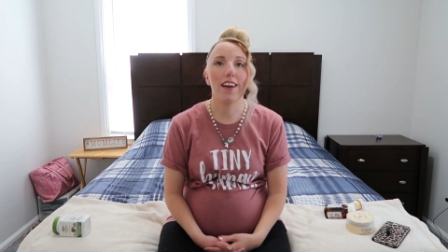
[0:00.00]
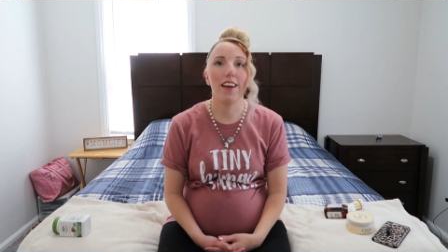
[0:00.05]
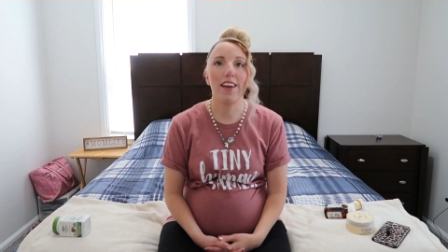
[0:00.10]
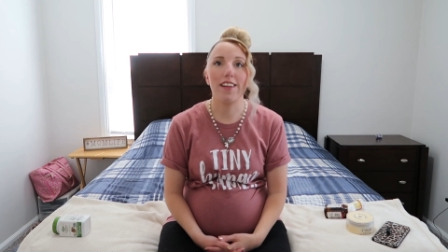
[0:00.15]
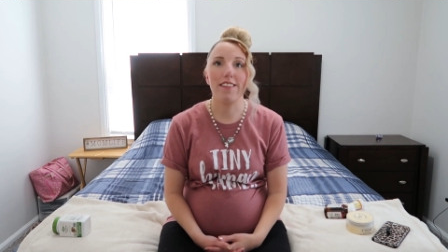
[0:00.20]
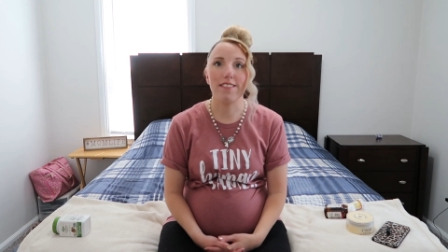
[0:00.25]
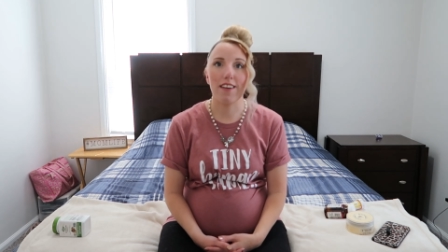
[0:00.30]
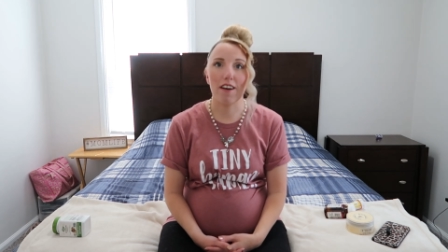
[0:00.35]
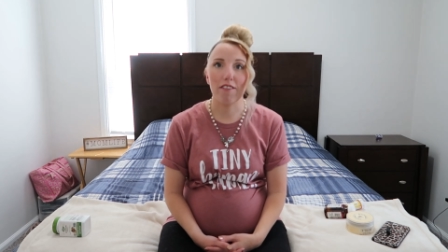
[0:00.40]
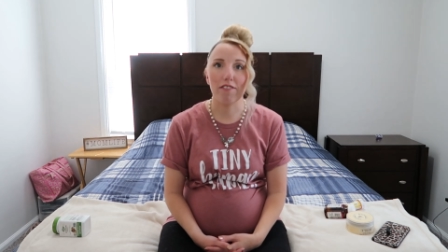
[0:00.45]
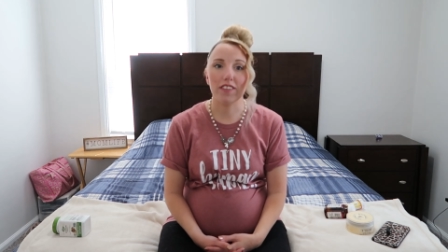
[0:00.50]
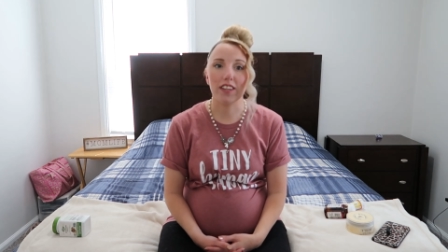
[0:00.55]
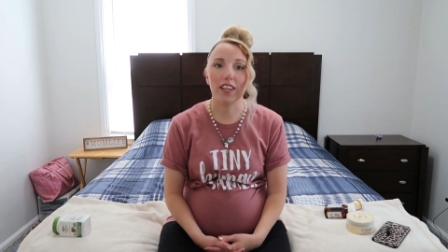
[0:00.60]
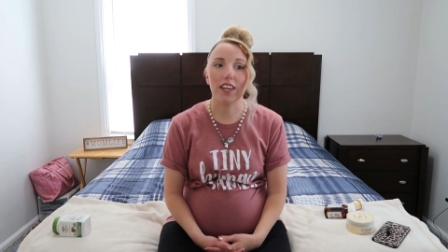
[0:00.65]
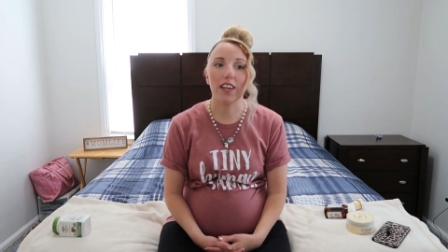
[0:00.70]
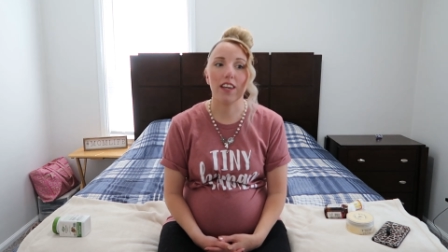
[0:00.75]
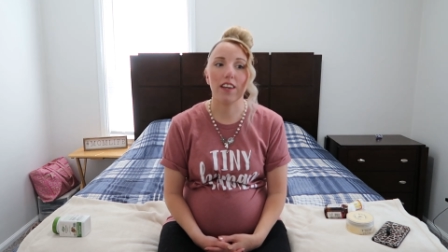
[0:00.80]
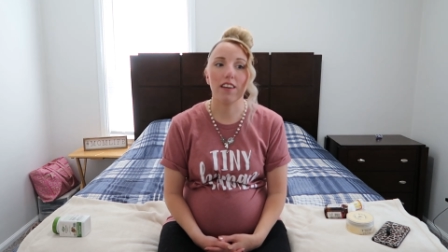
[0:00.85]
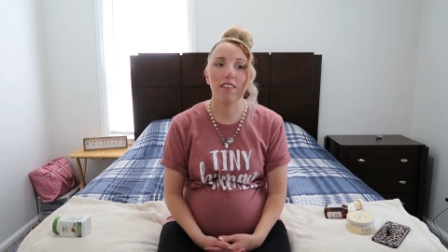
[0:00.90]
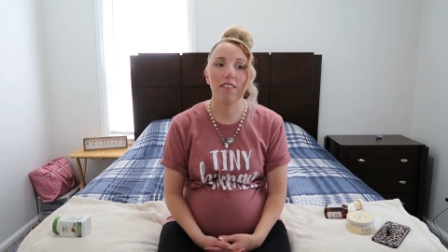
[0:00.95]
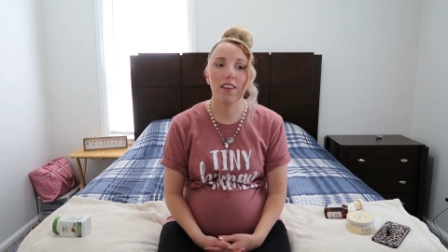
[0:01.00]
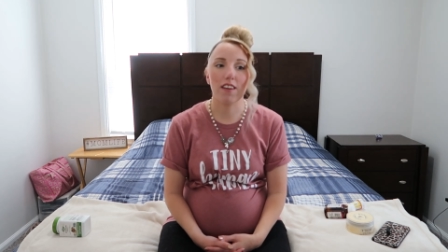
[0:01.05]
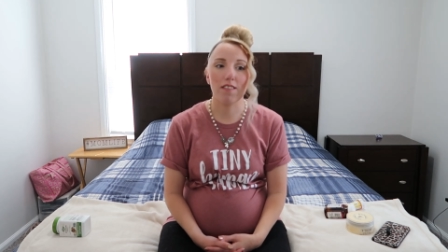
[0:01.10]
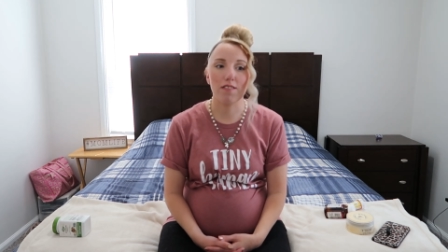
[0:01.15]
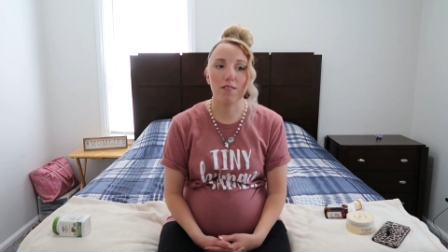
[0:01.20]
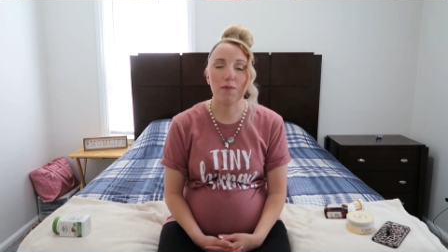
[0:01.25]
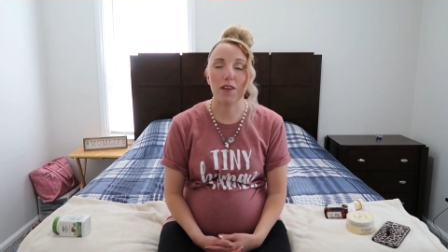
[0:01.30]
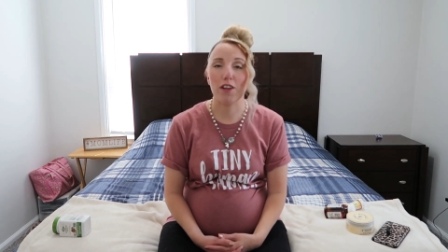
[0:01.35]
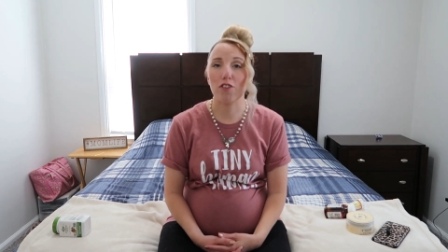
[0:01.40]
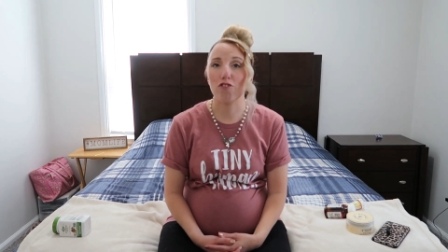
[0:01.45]
it definitely
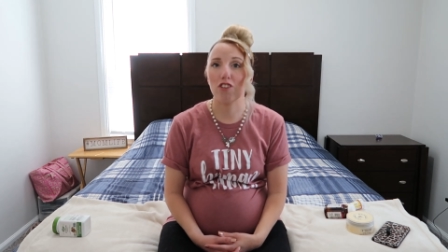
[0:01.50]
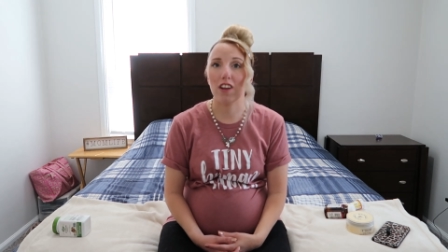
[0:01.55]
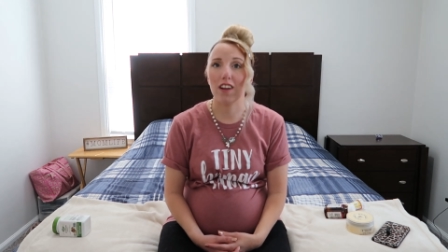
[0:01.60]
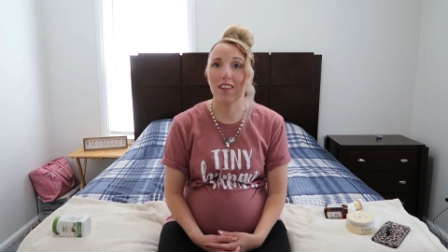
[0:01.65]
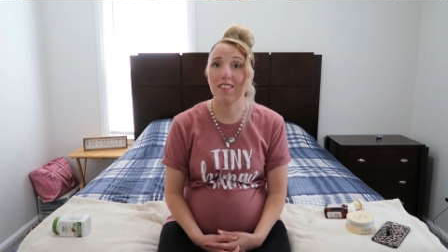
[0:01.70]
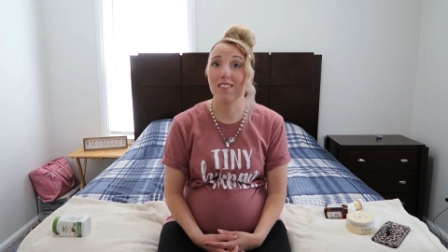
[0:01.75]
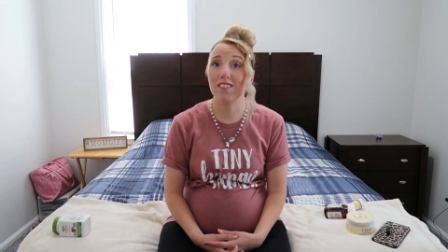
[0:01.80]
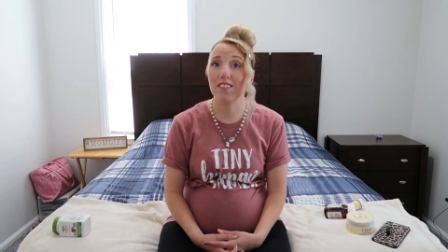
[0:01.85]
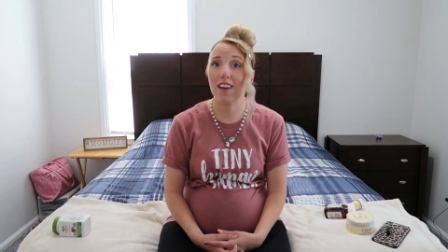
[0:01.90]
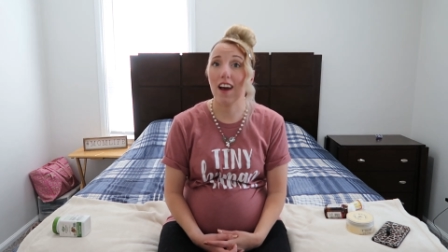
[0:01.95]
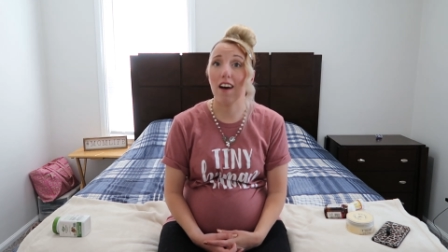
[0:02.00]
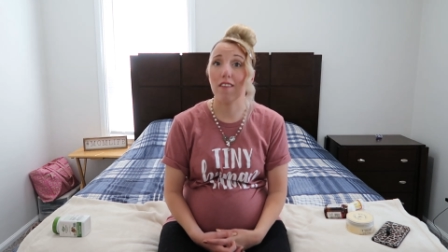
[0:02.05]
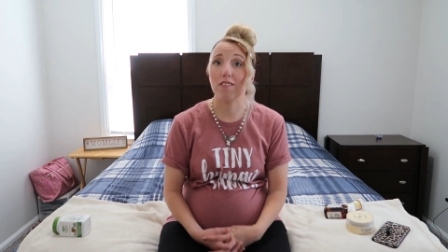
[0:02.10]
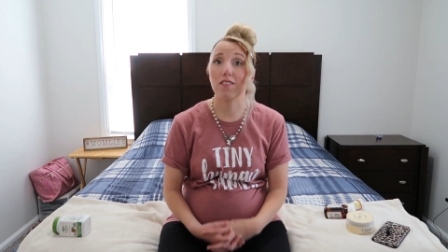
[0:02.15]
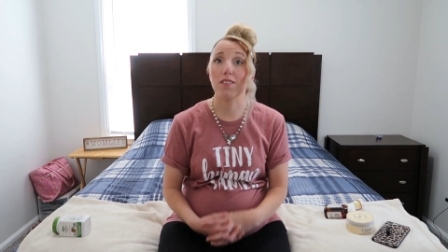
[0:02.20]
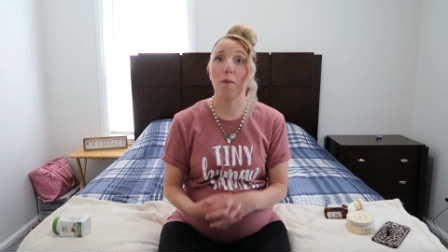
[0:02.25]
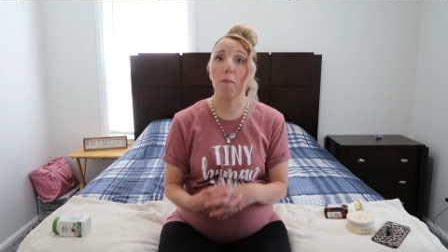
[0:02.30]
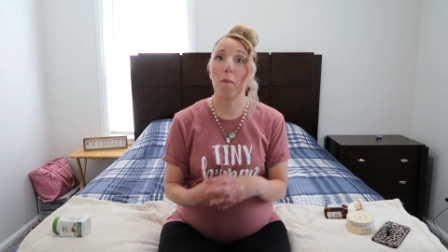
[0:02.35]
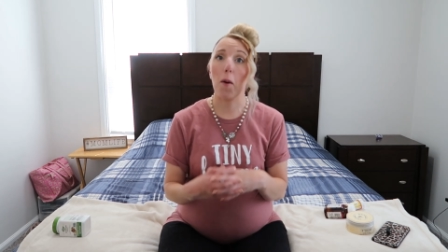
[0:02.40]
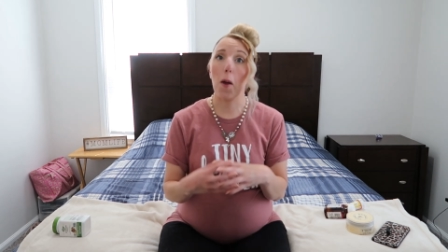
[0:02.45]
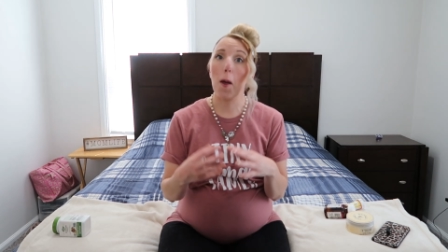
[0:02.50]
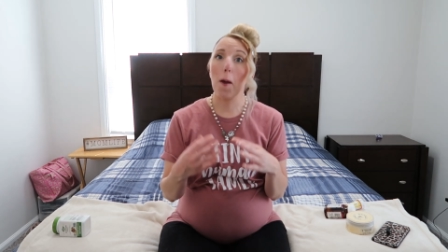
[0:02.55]
gives me a chance to have some